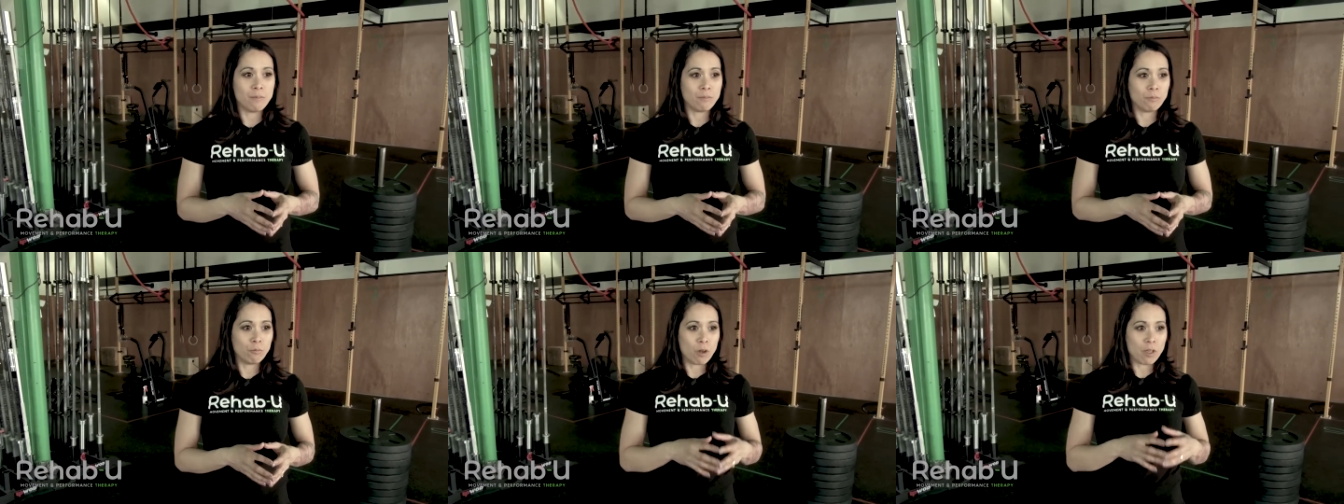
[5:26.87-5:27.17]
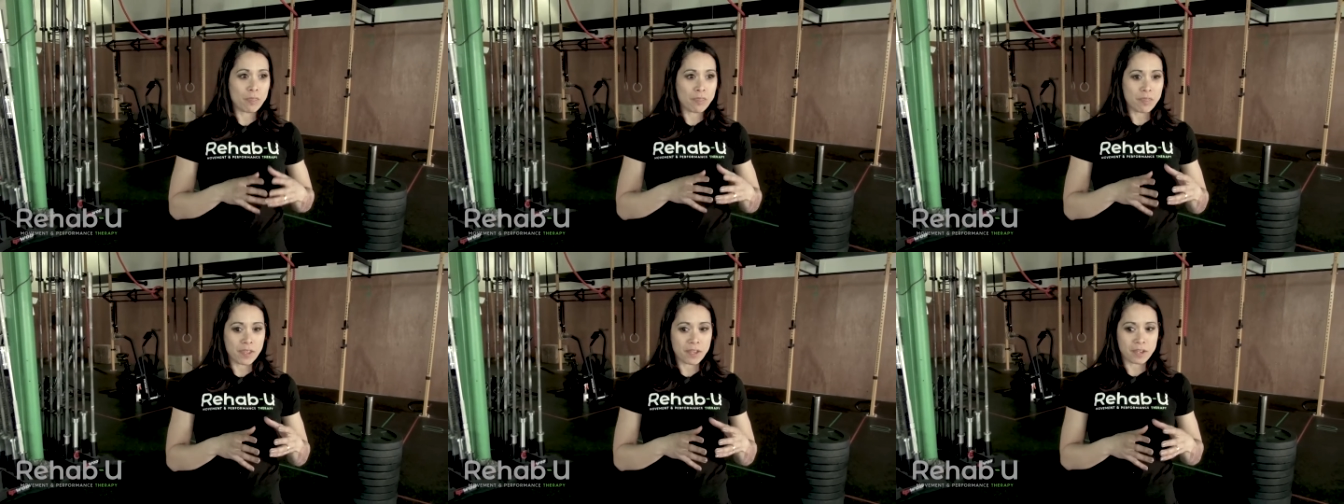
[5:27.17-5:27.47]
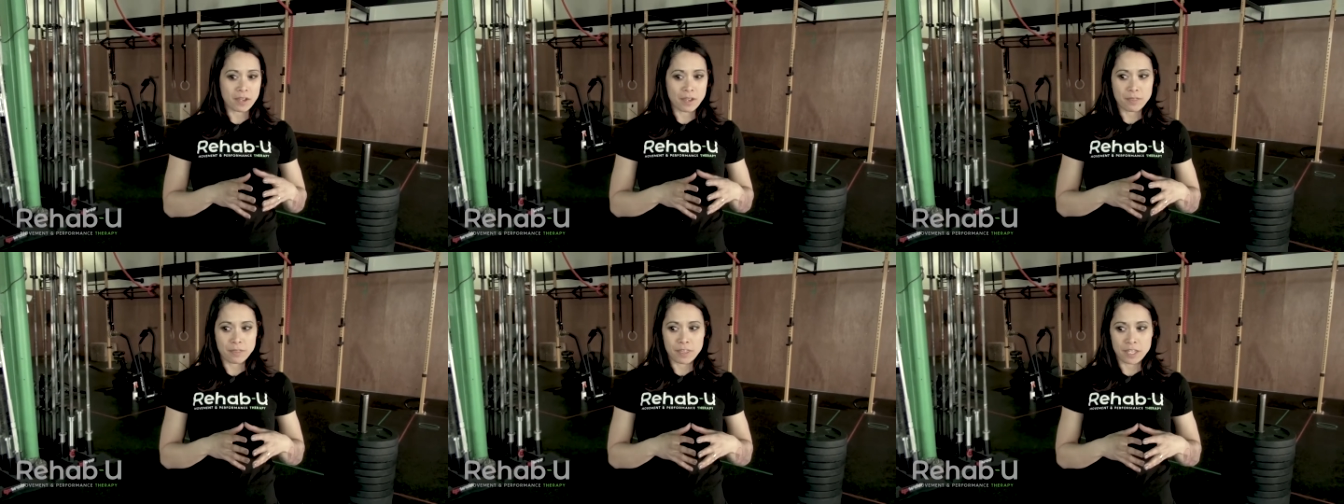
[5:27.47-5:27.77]
One
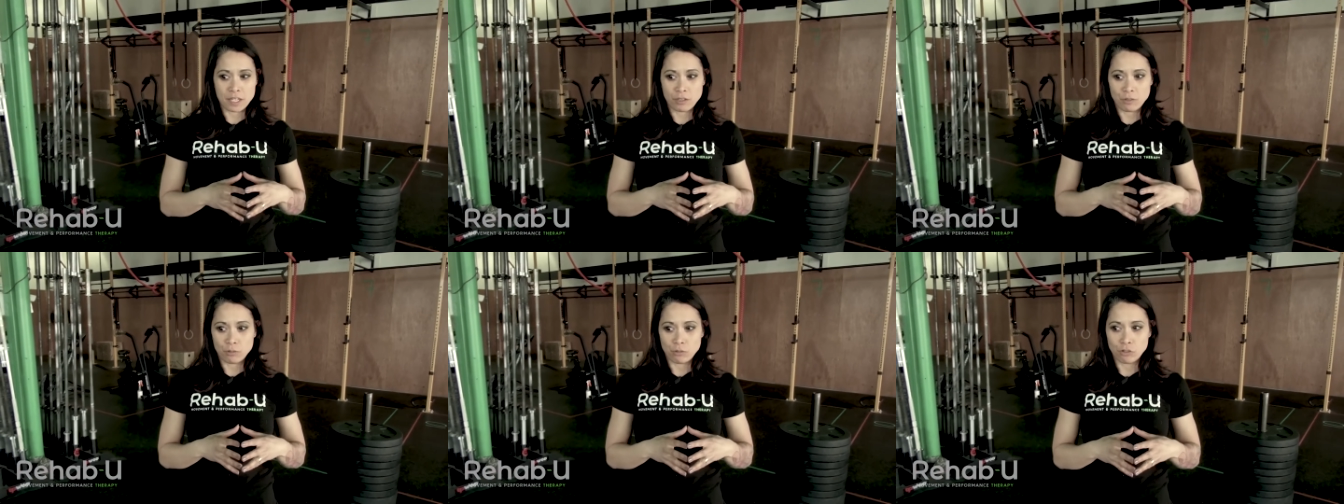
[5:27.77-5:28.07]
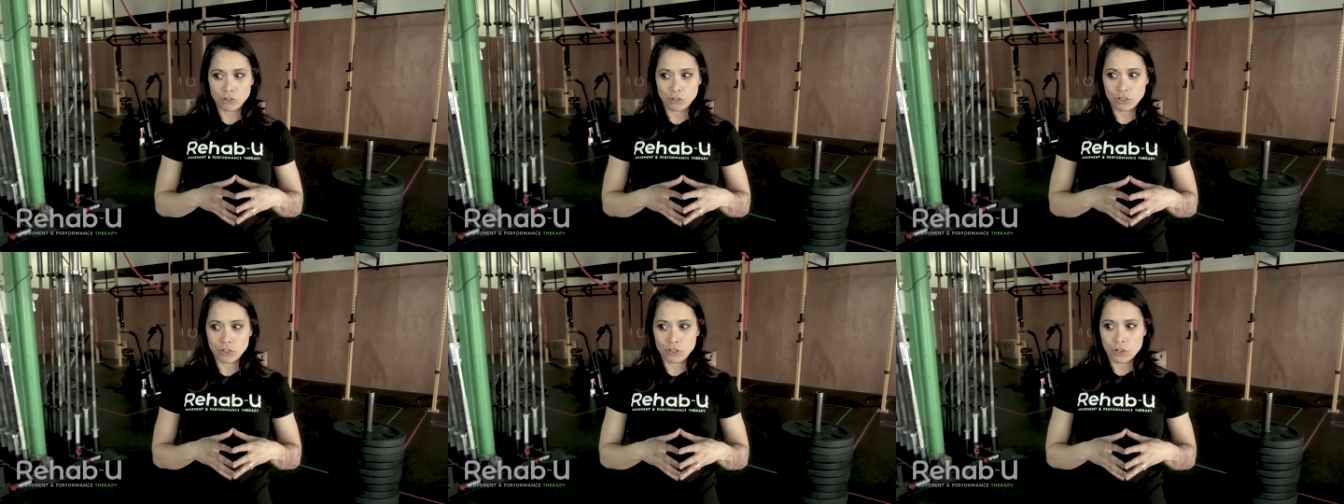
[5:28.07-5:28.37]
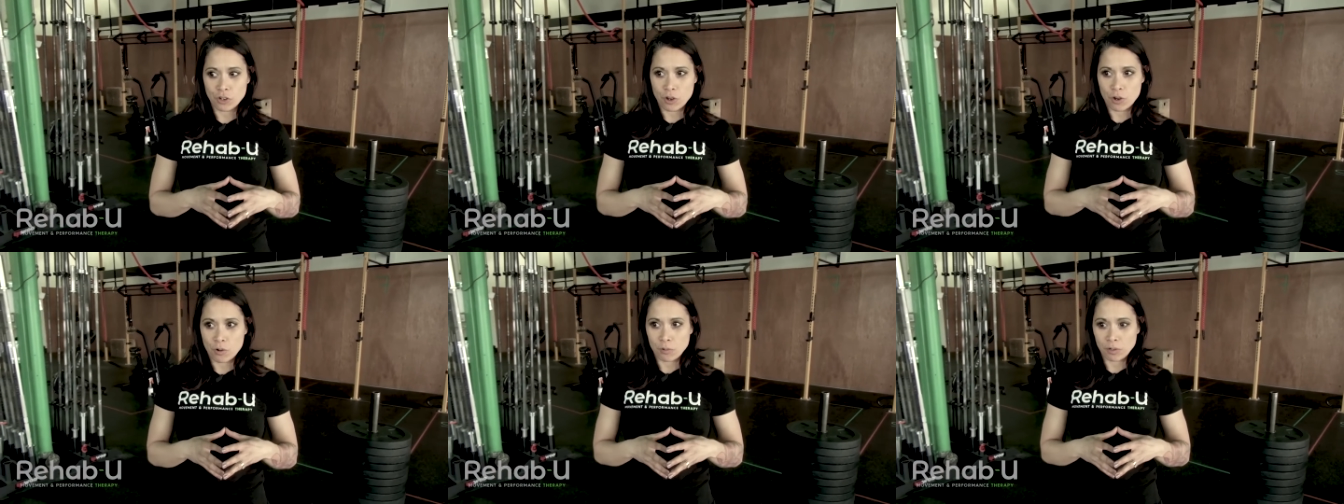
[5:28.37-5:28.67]
thing I think you should
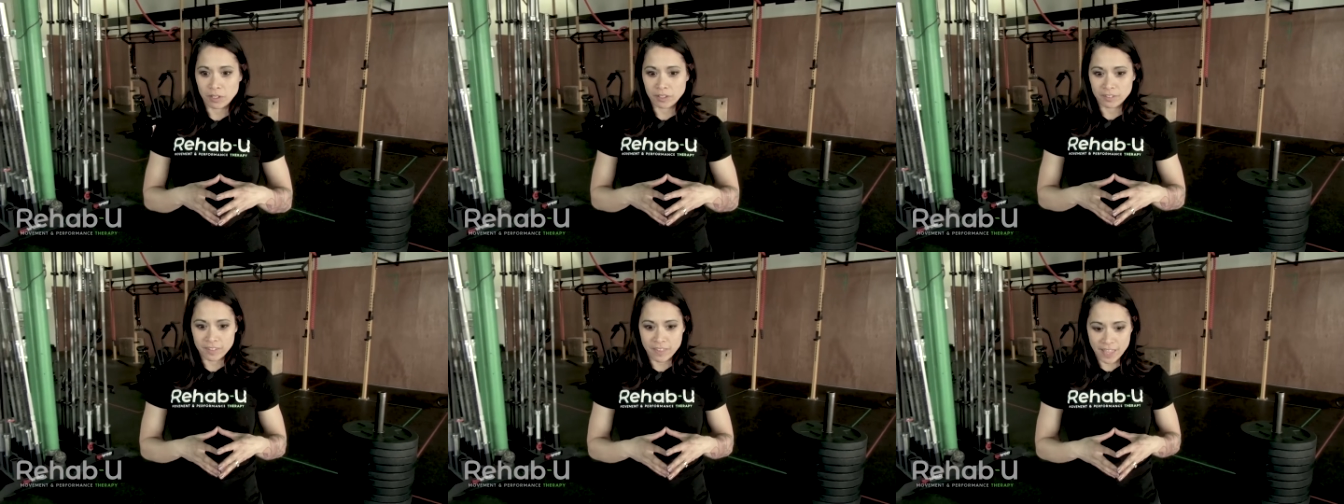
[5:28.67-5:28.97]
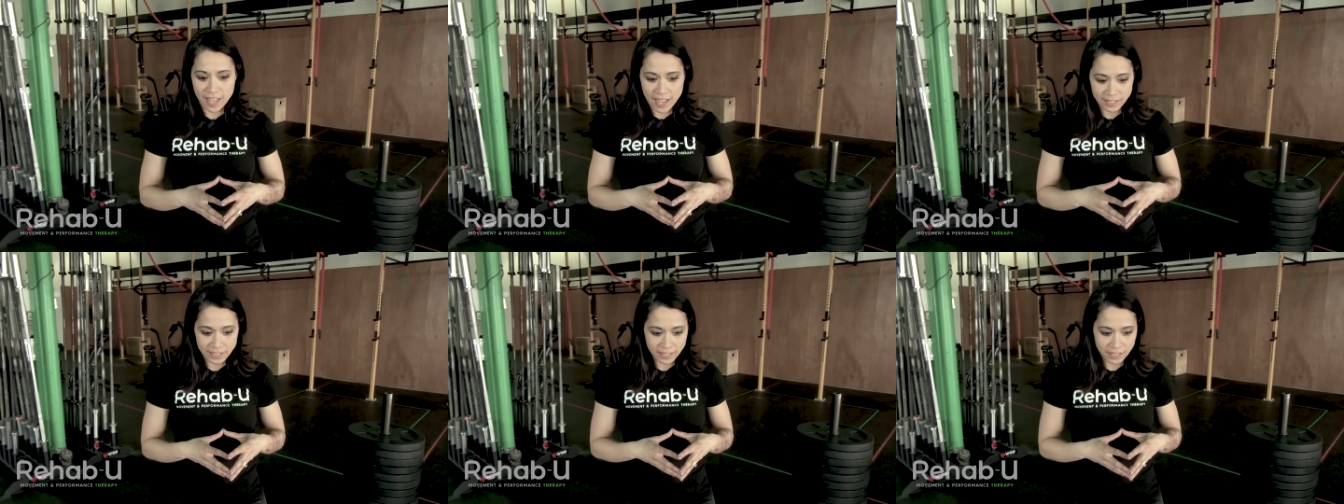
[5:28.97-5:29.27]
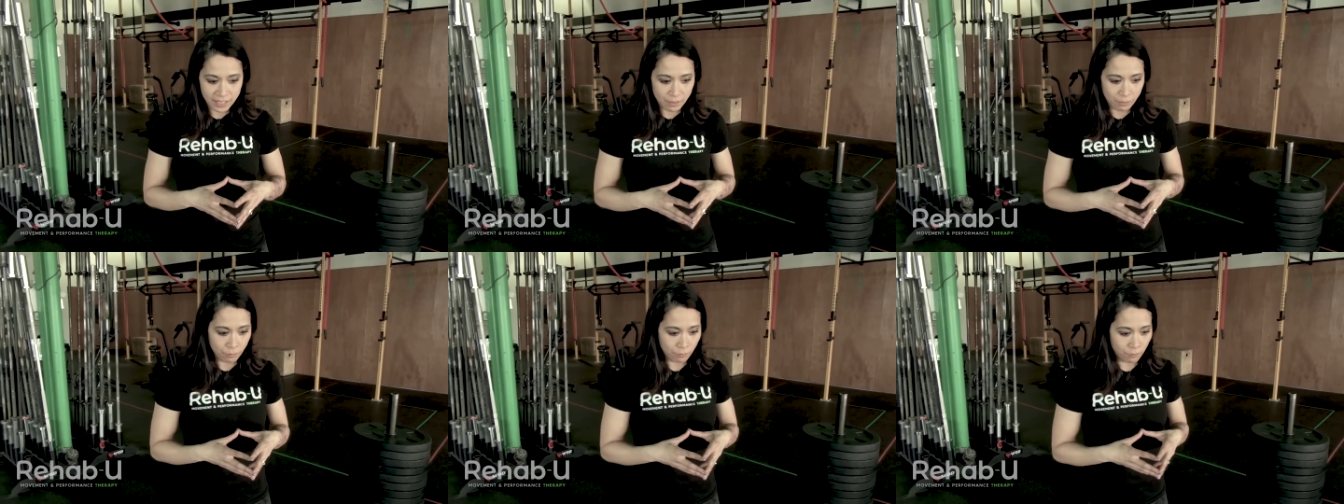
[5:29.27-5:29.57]
know is that
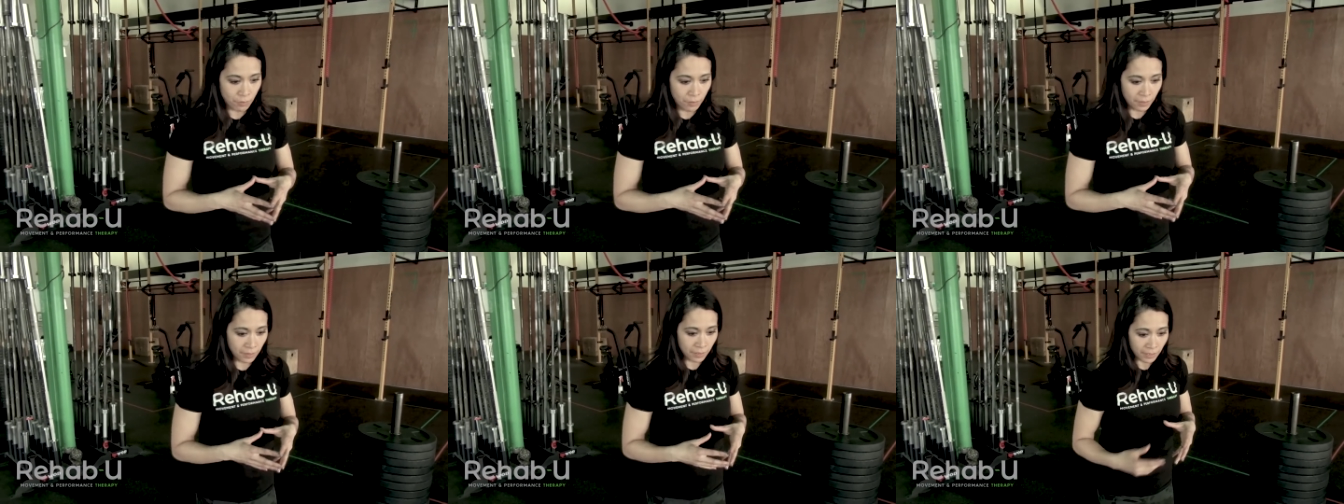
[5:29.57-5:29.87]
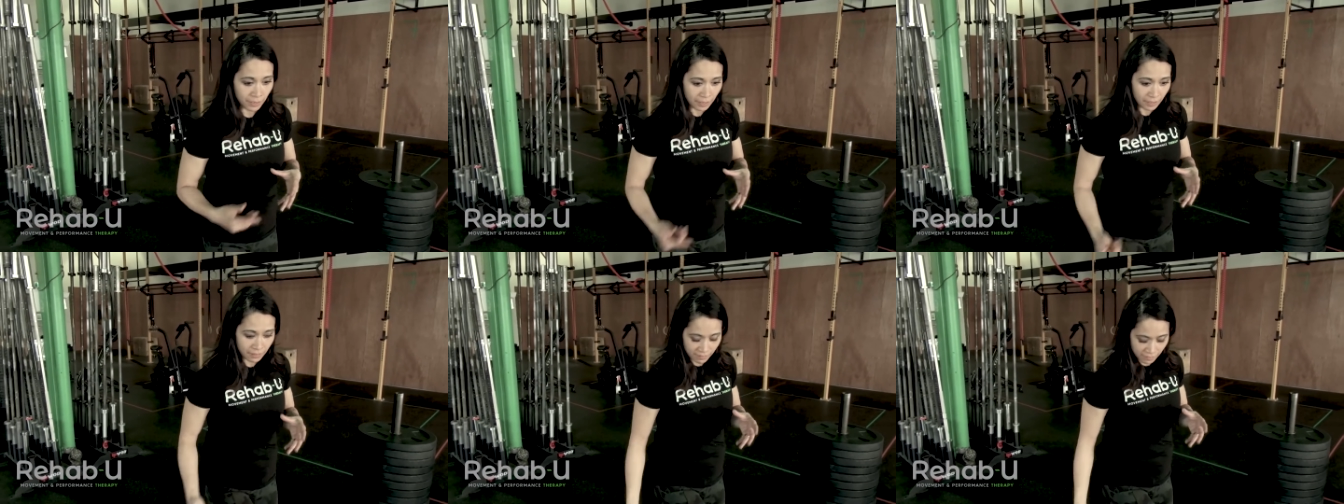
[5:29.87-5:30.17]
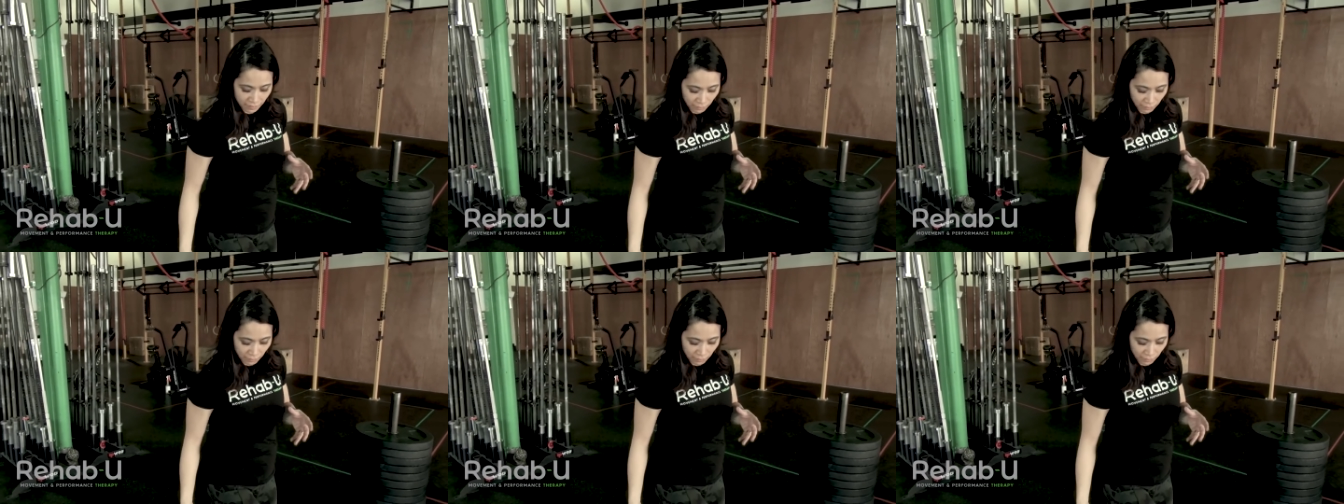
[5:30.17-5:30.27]
if it's